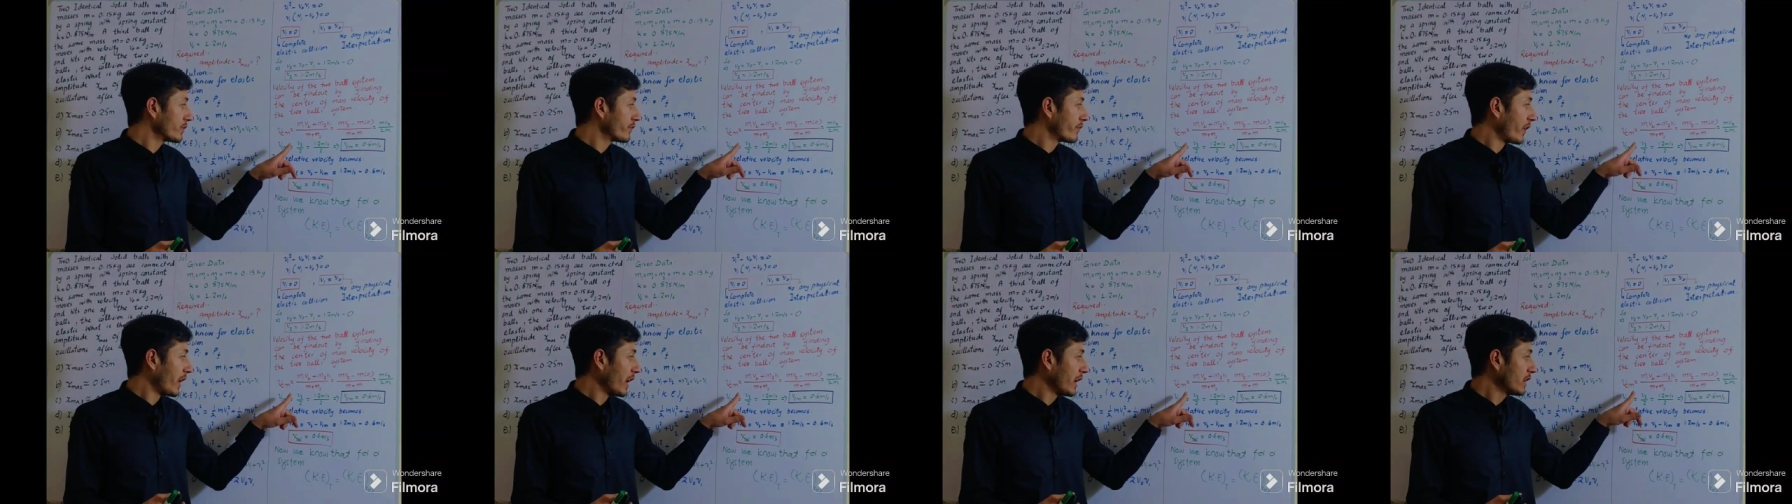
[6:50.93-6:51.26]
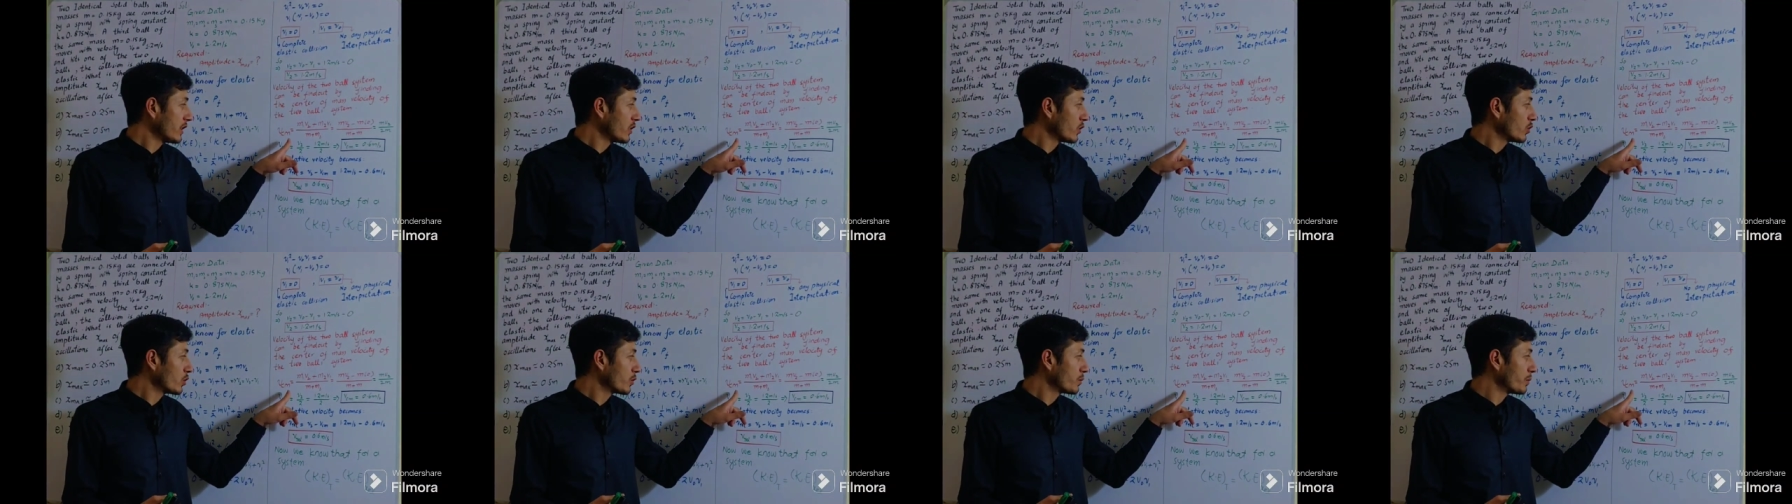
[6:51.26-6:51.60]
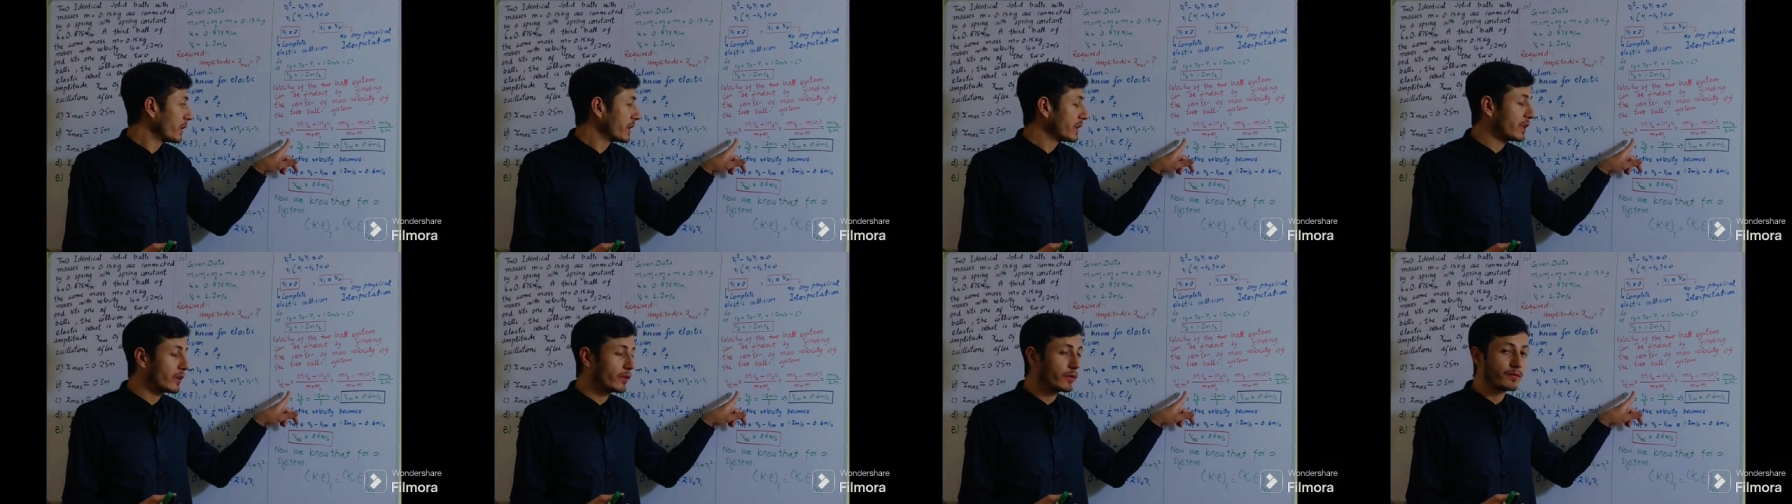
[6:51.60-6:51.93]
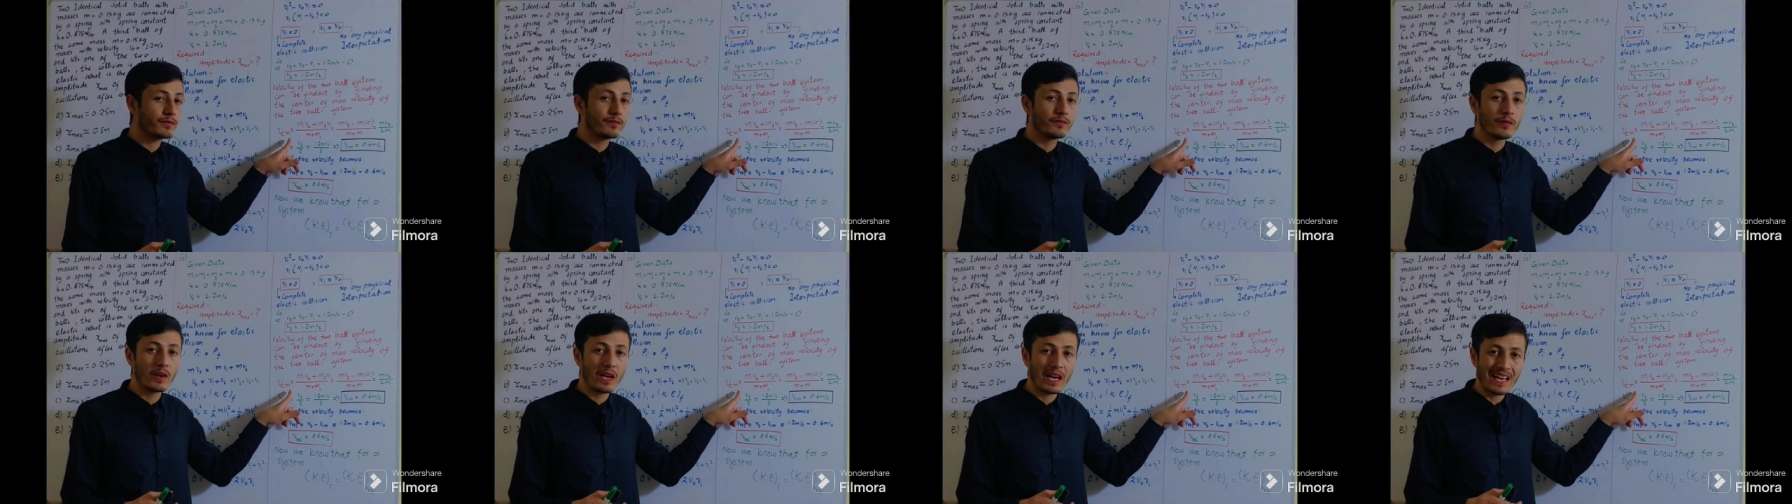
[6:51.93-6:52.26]
find out by the
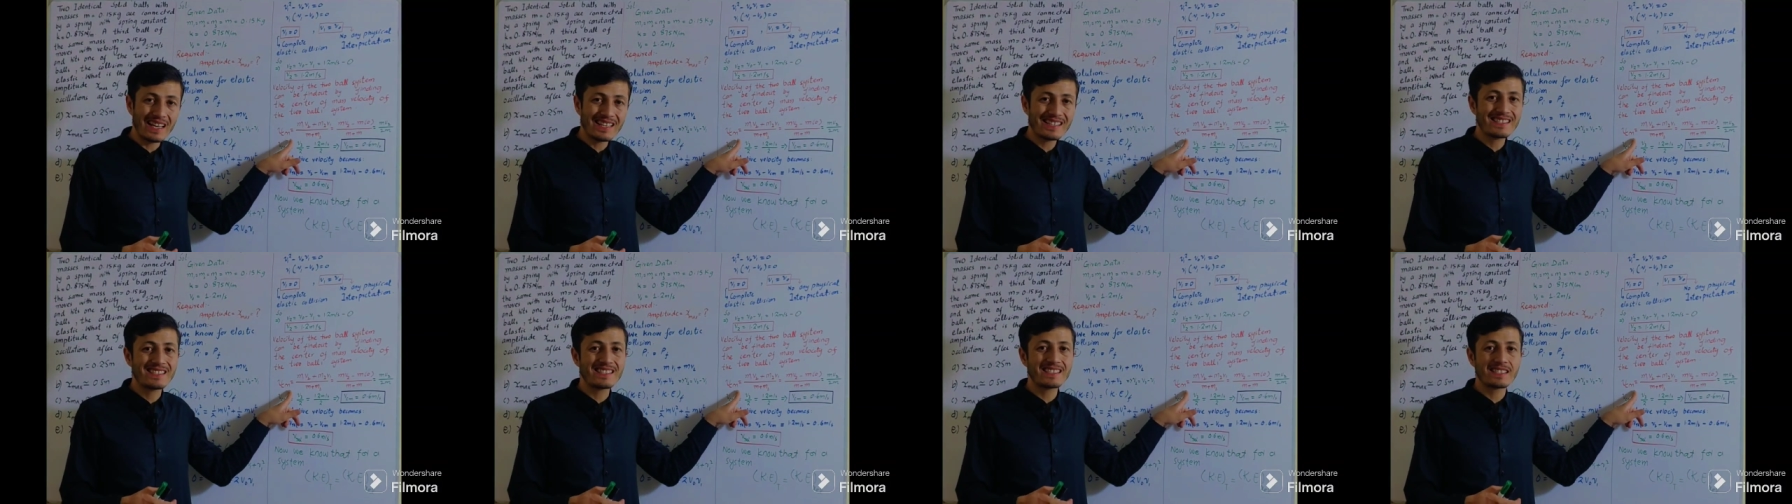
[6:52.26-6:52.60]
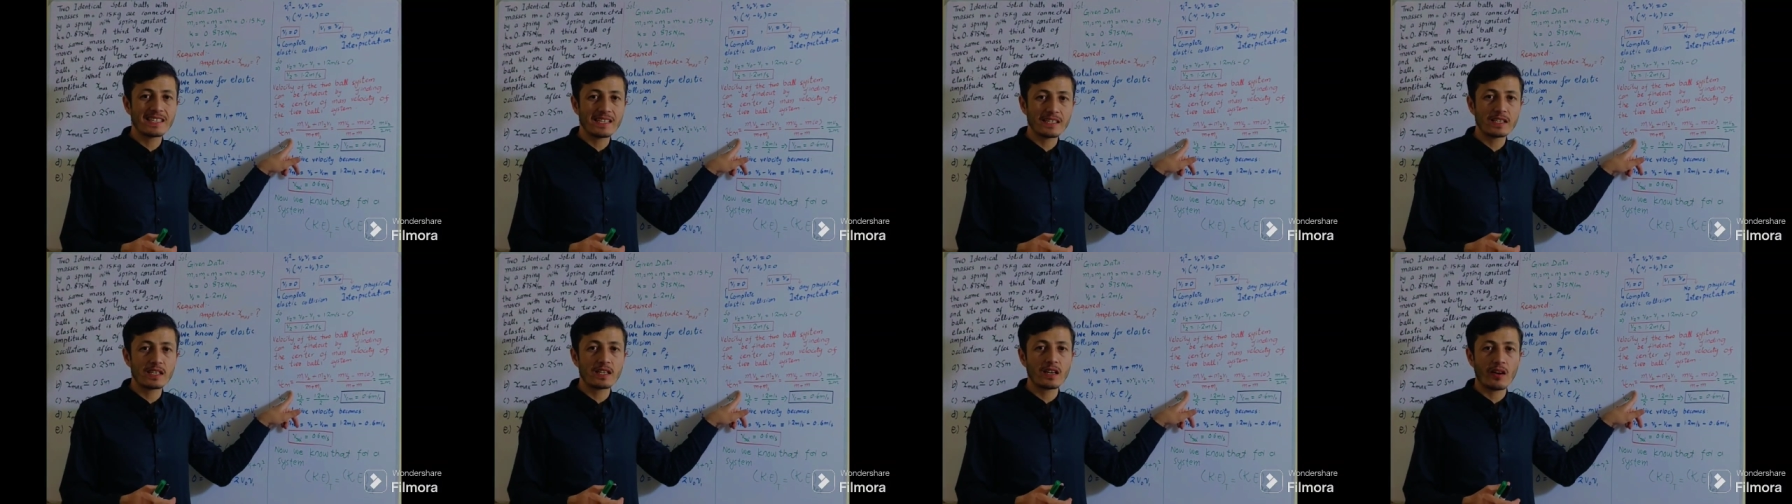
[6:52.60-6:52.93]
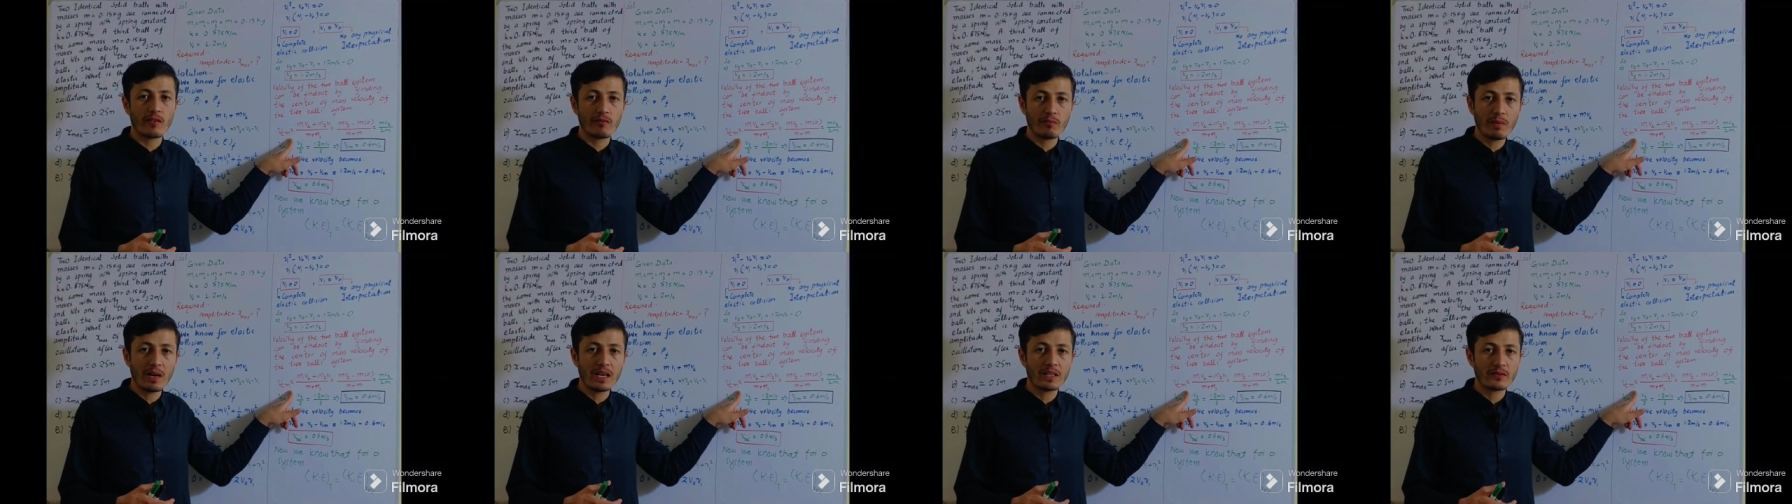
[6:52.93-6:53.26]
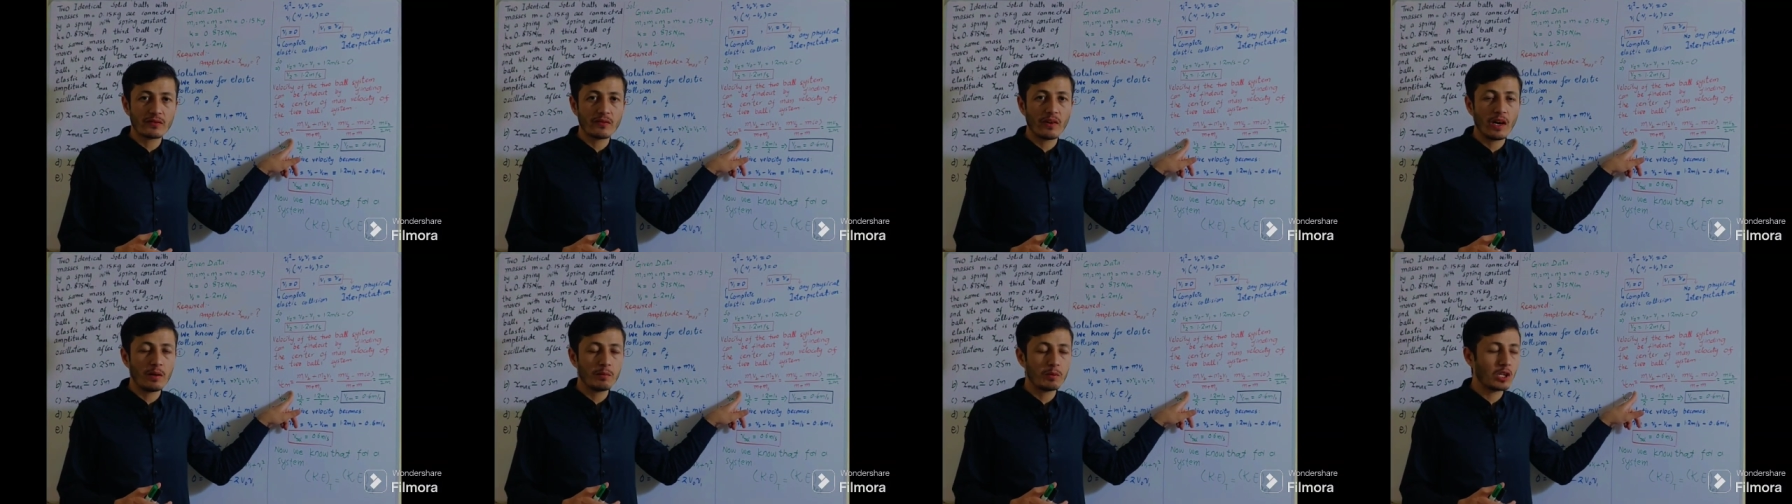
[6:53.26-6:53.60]
velocity center of mass
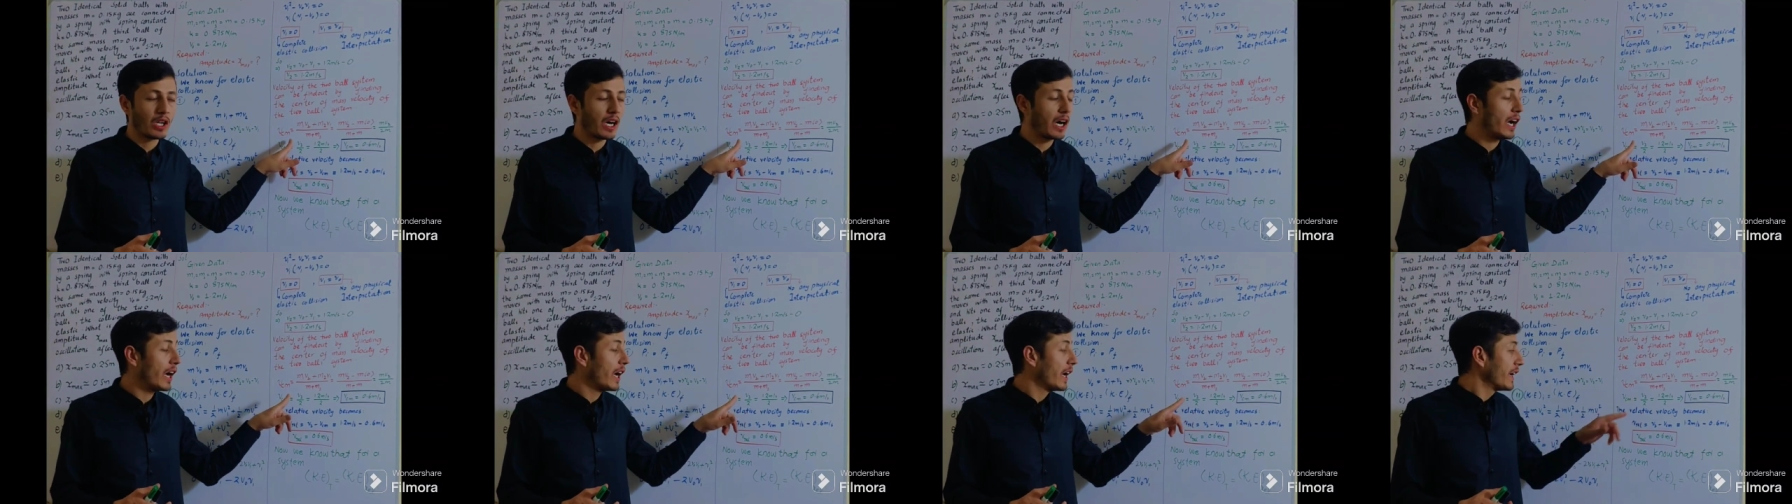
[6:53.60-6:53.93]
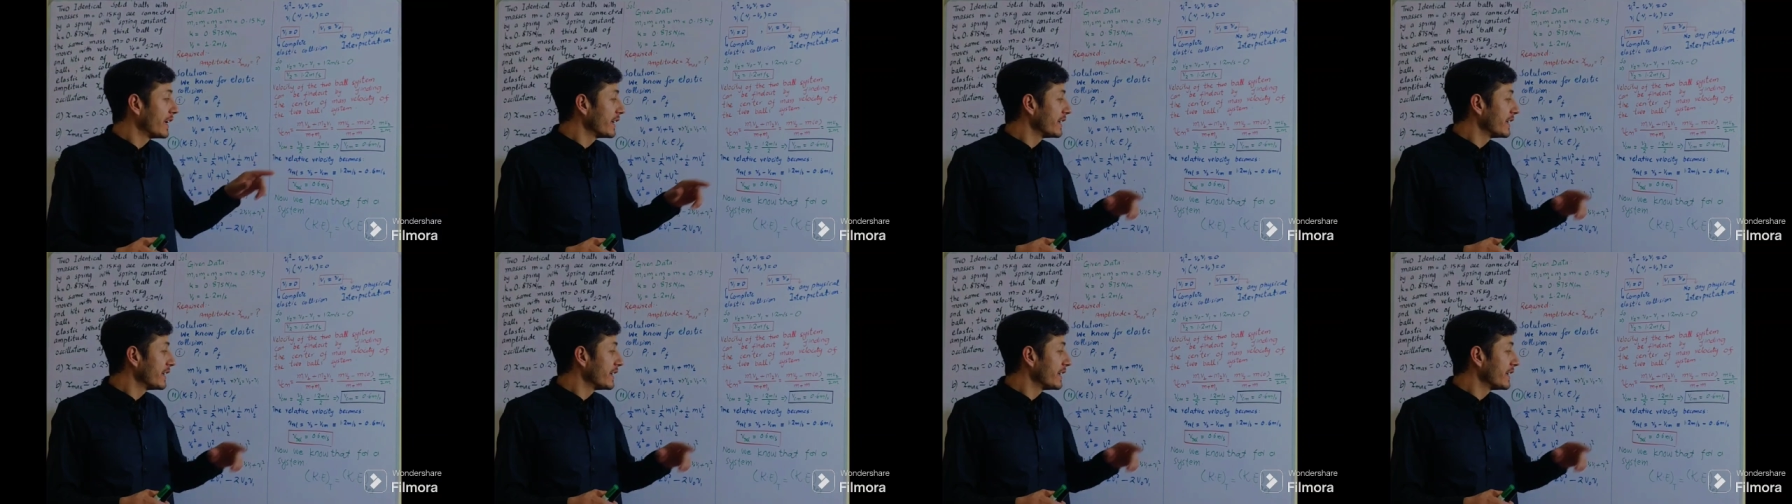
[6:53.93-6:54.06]
formula,